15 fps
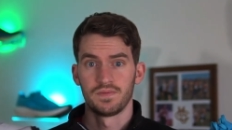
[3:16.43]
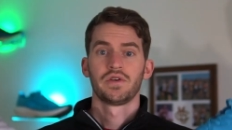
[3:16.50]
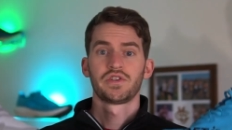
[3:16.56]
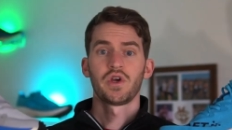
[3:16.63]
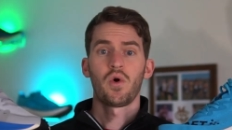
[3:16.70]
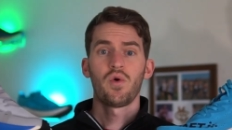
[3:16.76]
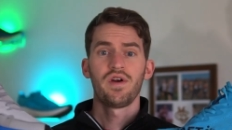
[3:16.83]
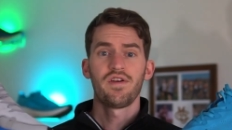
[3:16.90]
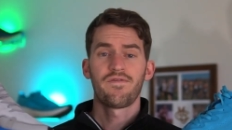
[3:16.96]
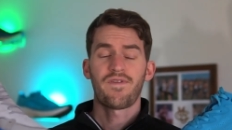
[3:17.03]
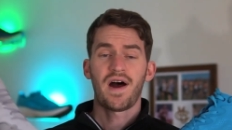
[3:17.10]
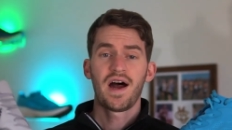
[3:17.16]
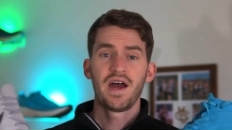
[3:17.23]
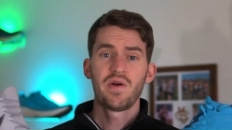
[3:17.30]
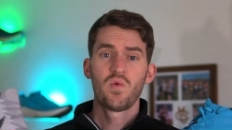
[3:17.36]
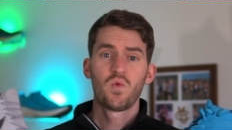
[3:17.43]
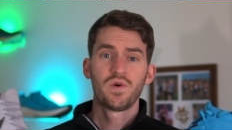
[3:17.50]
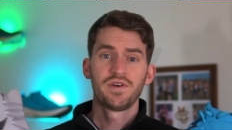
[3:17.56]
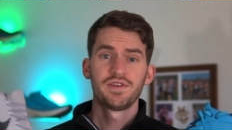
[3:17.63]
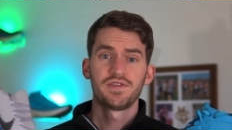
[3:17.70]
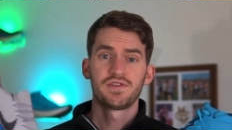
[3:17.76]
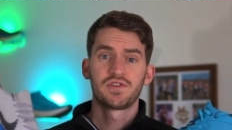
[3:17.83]
So if I
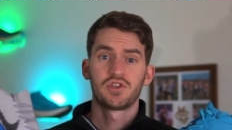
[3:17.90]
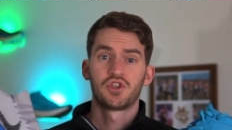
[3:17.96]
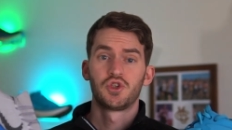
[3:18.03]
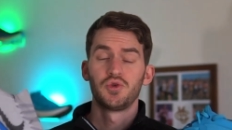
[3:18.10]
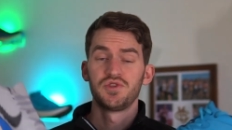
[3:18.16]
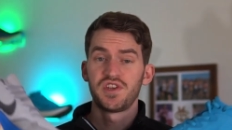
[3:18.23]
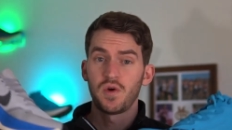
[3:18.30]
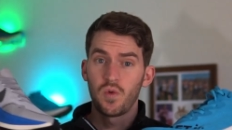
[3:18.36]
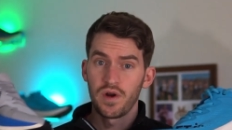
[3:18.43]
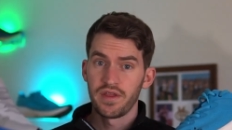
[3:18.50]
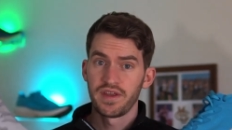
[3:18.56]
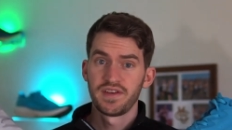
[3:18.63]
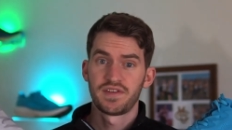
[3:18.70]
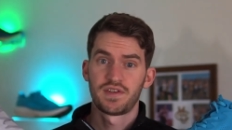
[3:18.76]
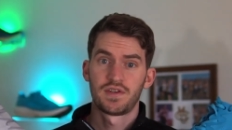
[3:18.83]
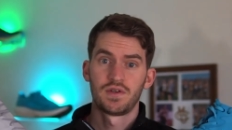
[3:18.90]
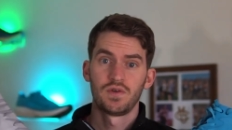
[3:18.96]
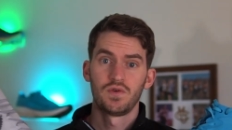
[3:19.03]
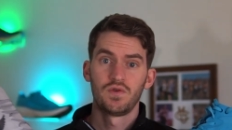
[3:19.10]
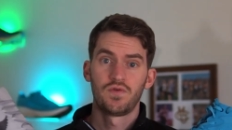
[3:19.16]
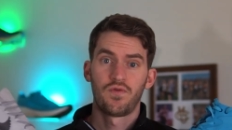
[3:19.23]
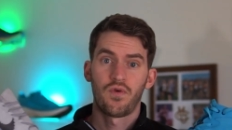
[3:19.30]
was choosing one of these
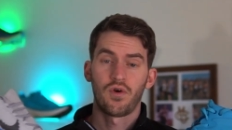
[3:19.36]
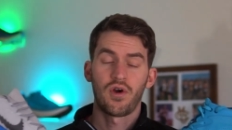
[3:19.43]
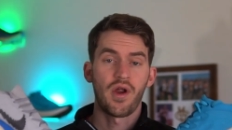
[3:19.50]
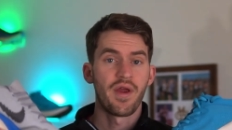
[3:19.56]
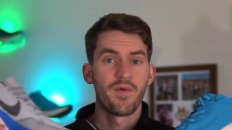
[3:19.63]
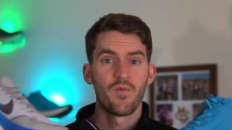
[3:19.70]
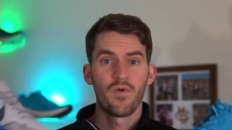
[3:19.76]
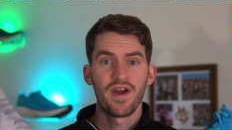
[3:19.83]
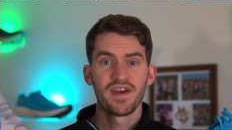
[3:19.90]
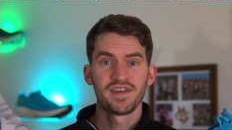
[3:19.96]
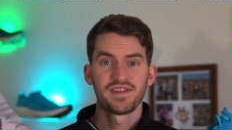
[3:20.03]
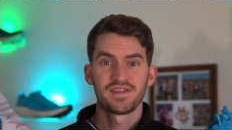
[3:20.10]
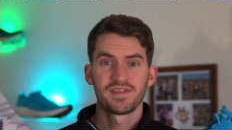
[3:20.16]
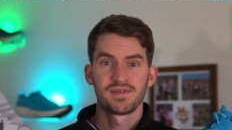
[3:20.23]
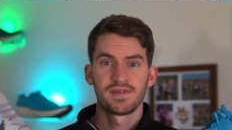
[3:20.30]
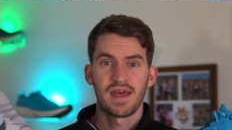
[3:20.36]
two for a race